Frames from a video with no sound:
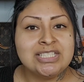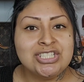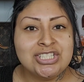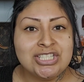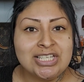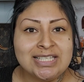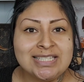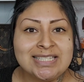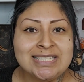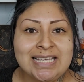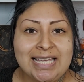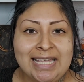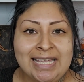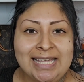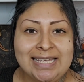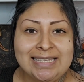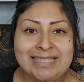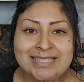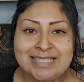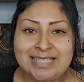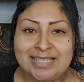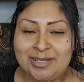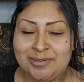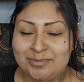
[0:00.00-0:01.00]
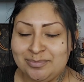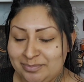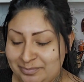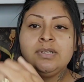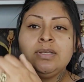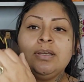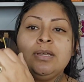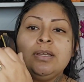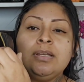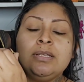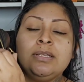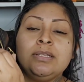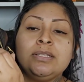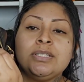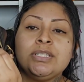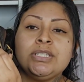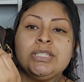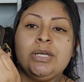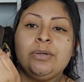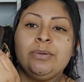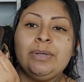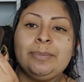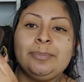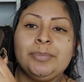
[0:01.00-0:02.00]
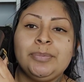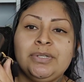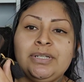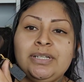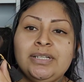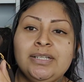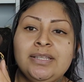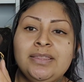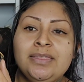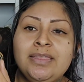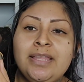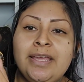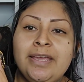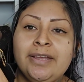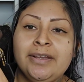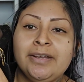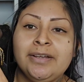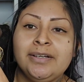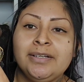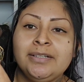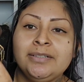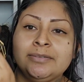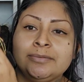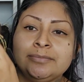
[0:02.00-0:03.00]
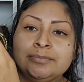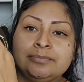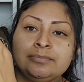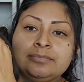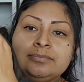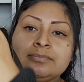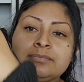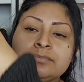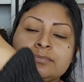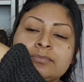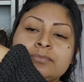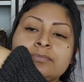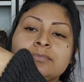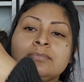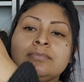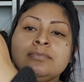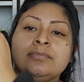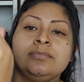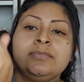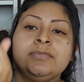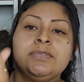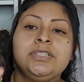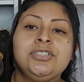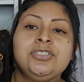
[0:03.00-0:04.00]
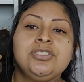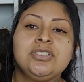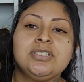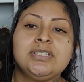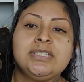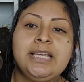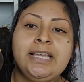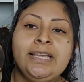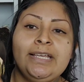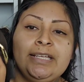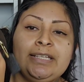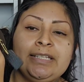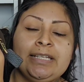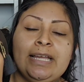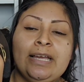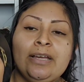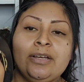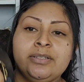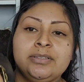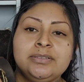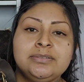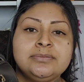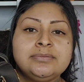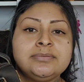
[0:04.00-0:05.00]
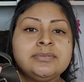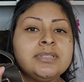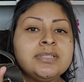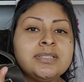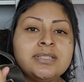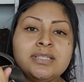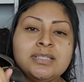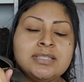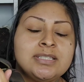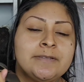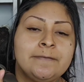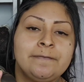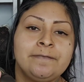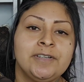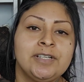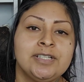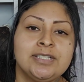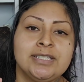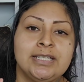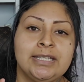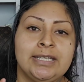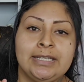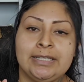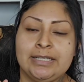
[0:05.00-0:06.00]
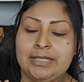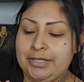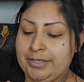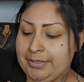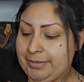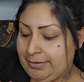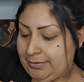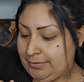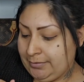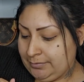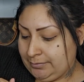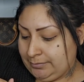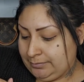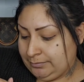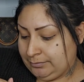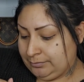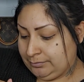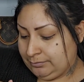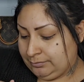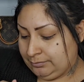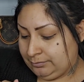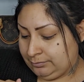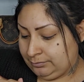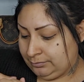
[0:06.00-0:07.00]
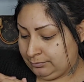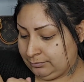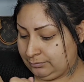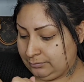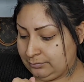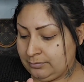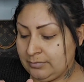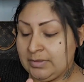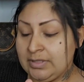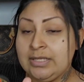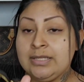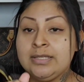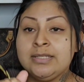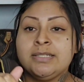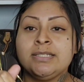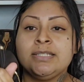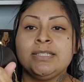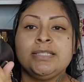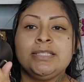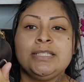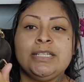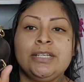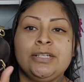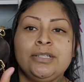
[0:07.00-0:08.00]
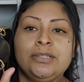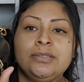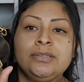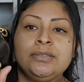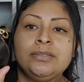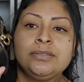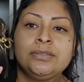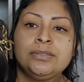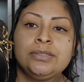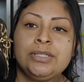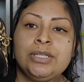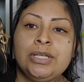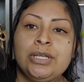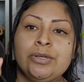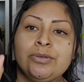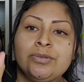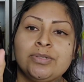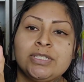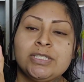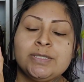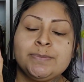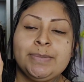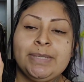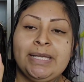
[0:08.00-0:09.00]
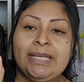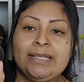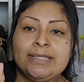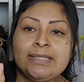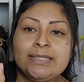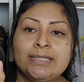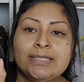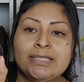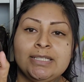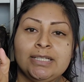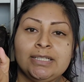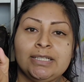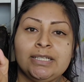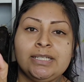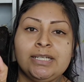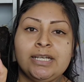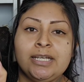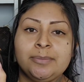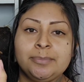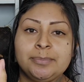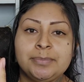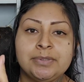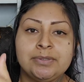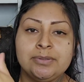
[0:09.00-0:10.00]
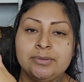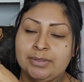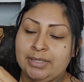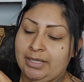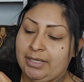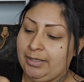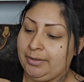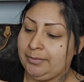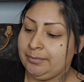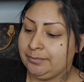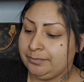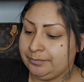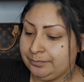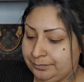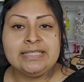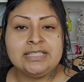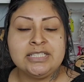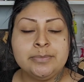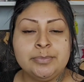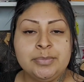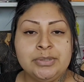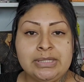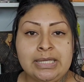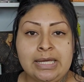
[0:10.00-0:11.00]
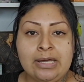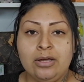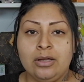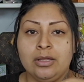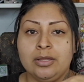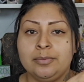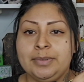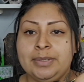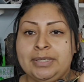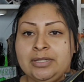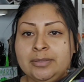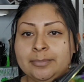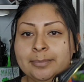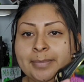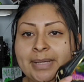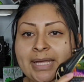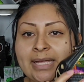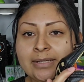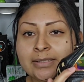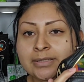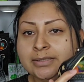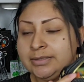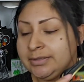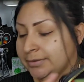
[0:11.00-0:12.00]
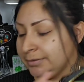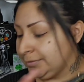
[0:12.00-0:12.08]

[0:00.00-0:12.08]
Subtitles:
Just a heads up. So I put it in there. They're just hanging out because it's the first thing in here. Still no space taken up, okay? I like to put that all the way in the back.